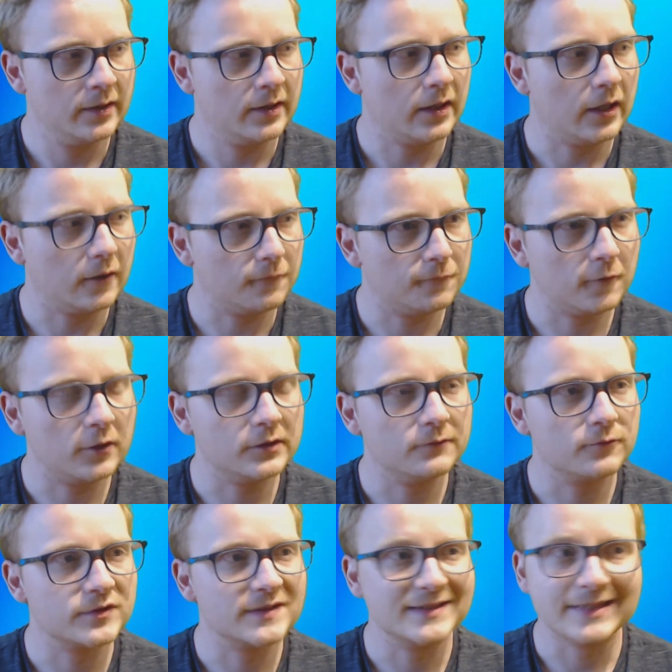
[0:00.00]
I found it
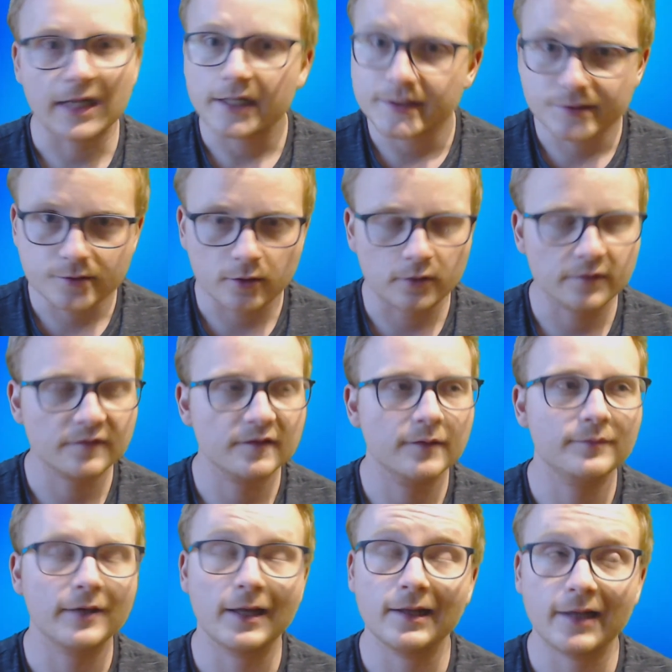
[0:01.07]
was a nice concept.
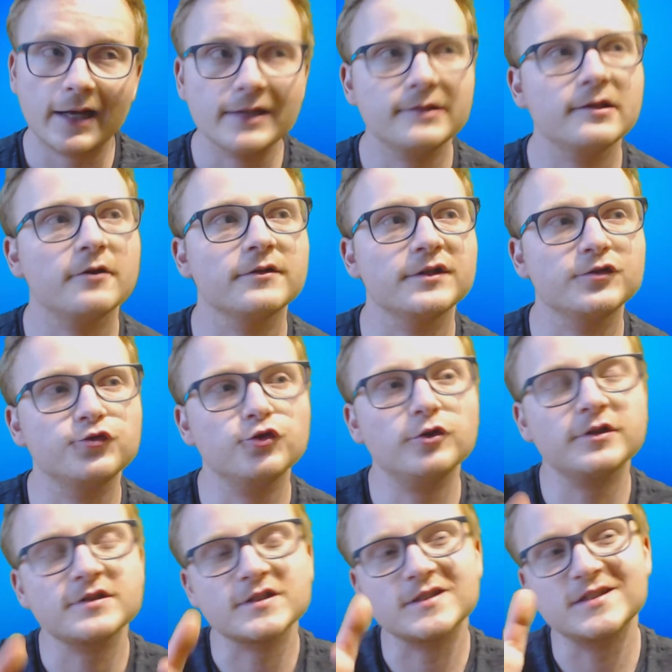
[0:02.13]
I liked how they
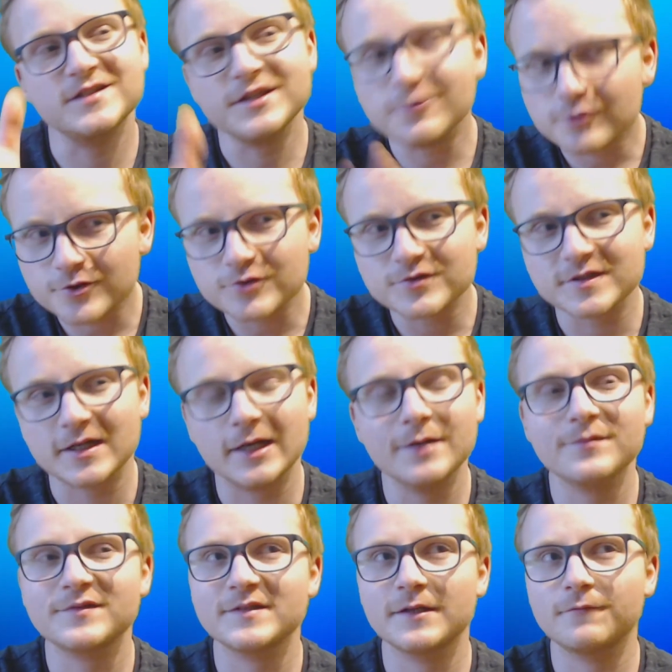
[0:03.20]
took the
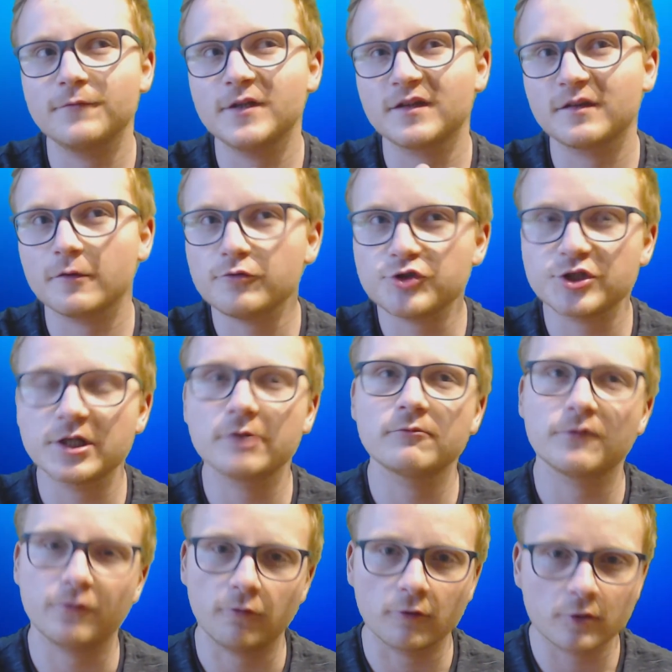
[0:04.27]
stereotypes that we associate
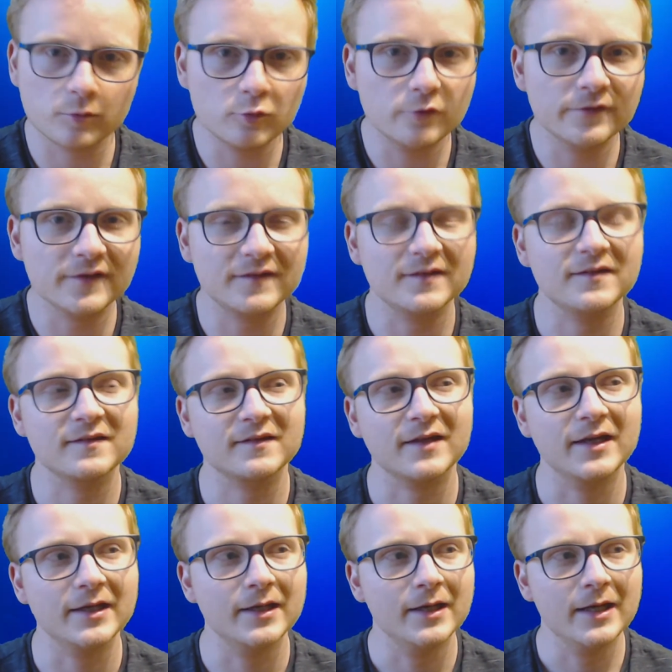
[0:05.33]
with horror movies these
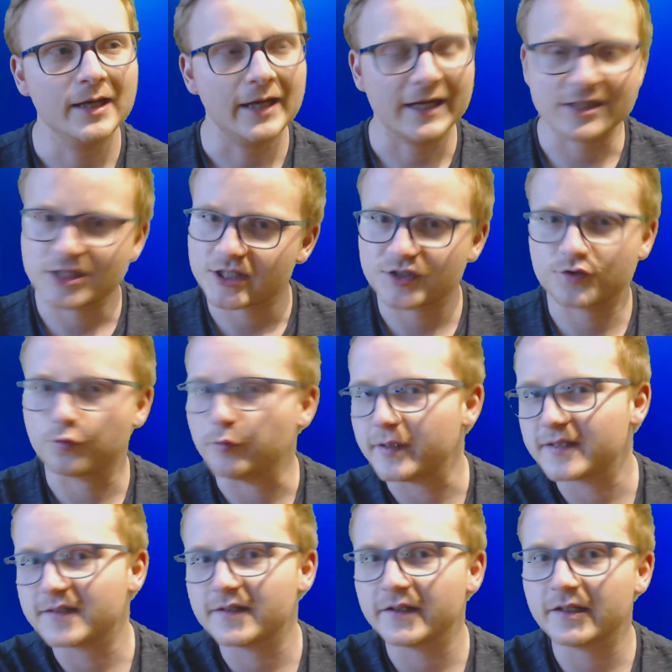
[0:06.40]
days and just
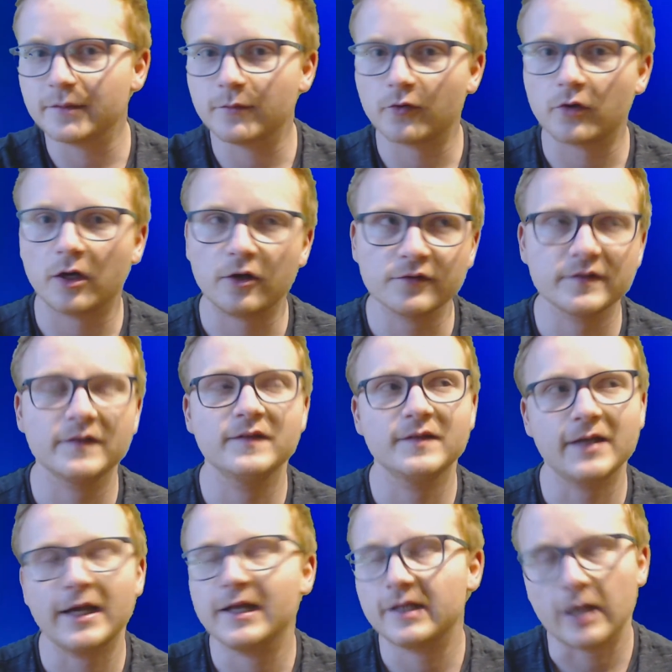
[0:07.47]
twisted them around in the
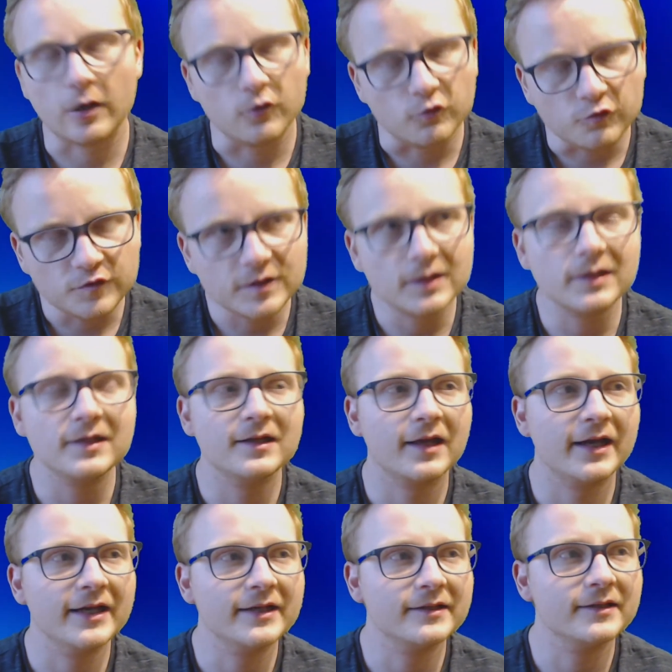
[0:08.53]
end. I really
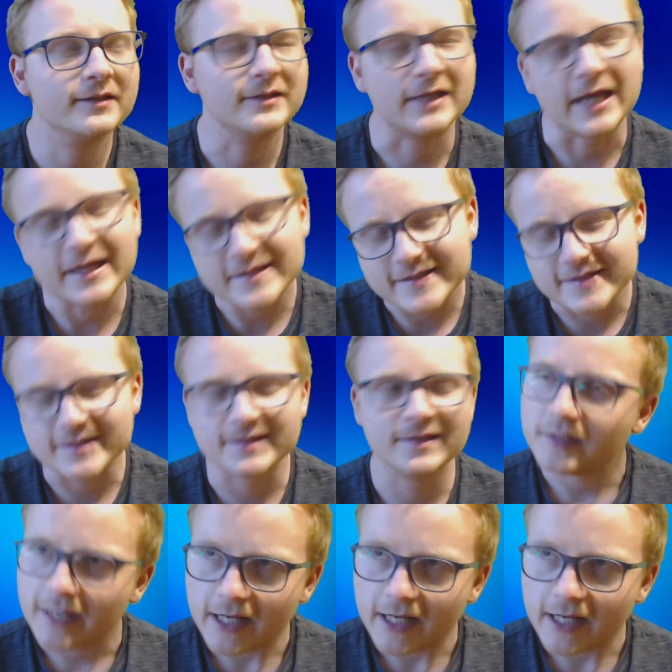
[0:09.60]
liked it, yes.